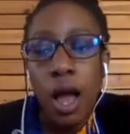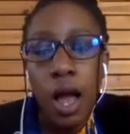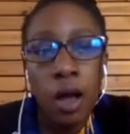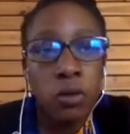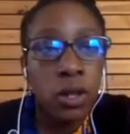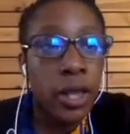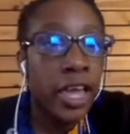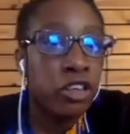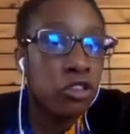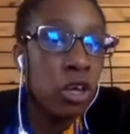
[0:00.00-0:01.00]
I would
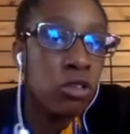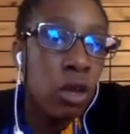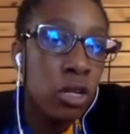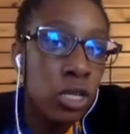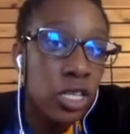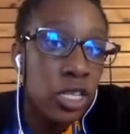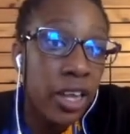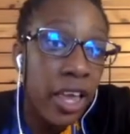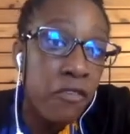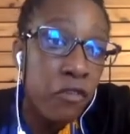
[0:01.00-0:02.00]
like to acknowledge
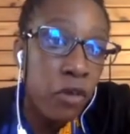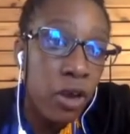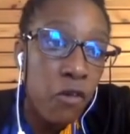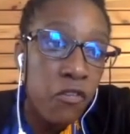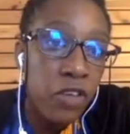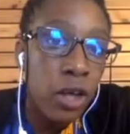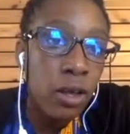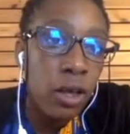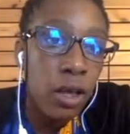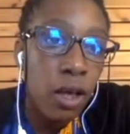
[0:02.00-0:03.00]
Clive Gray,
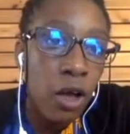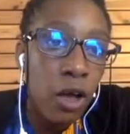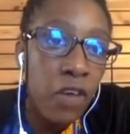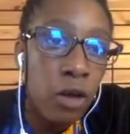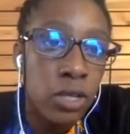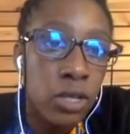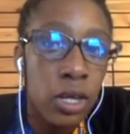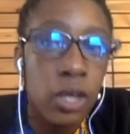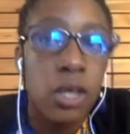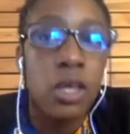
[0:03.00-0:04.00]
our
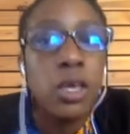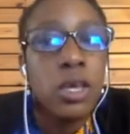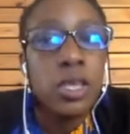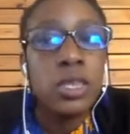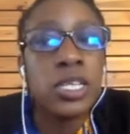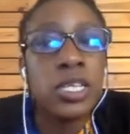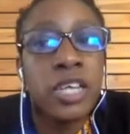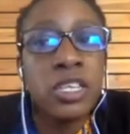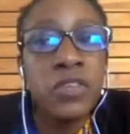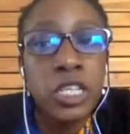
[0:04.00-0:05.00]
founder, the
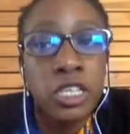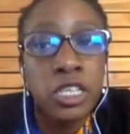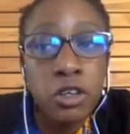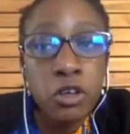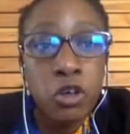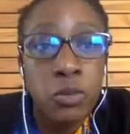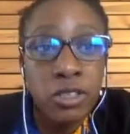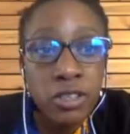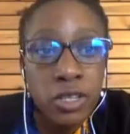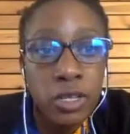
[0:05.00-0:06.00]
Scientific Steering
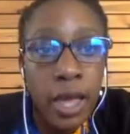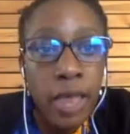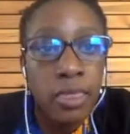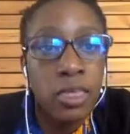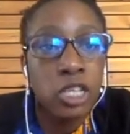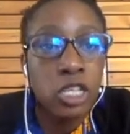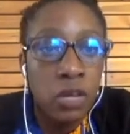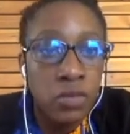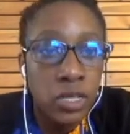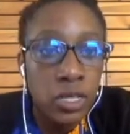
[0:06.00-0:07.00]
Committee, and the Chair
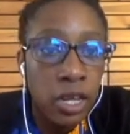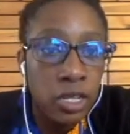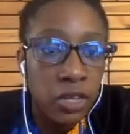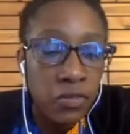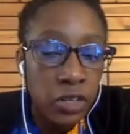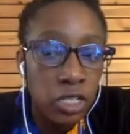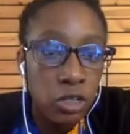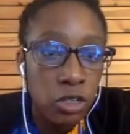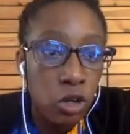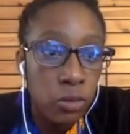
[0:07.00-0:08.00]
of the Scientific
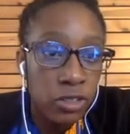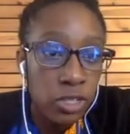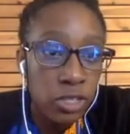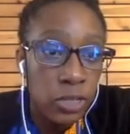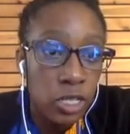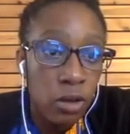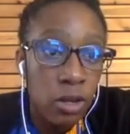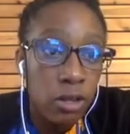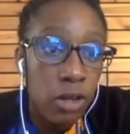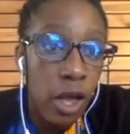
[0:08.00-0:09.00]
Steering Committee, Michelle
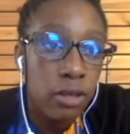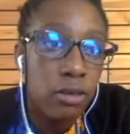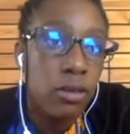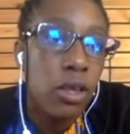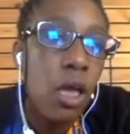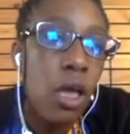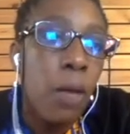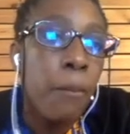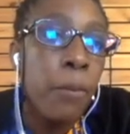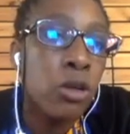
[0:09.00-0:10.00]
Latart,
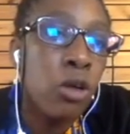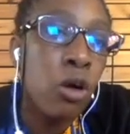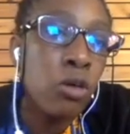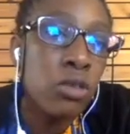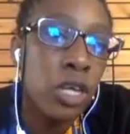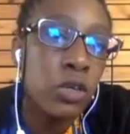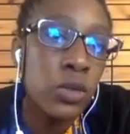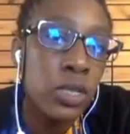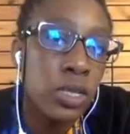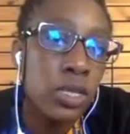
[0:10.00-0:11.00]
Ben Holtec,
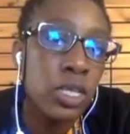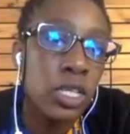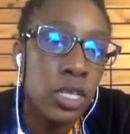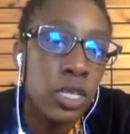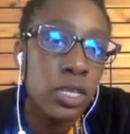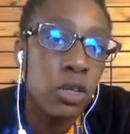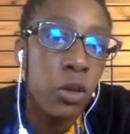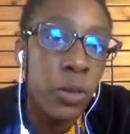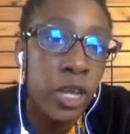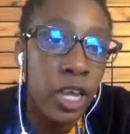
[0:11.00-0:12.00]
who's the Senior
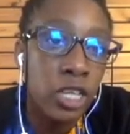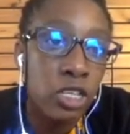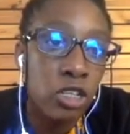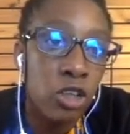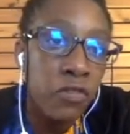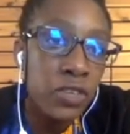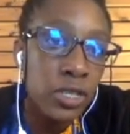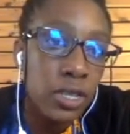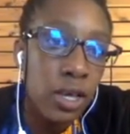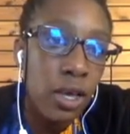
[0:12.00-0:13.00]
Communications
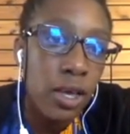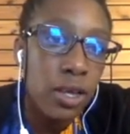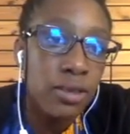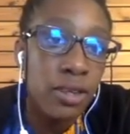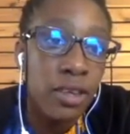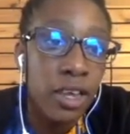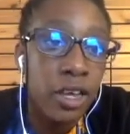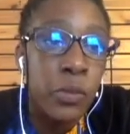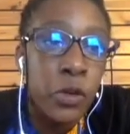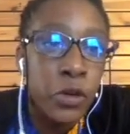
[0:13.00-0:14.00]
Officer, Tendeka
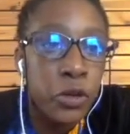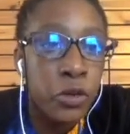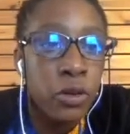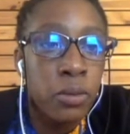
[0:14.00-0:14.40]
Moyo,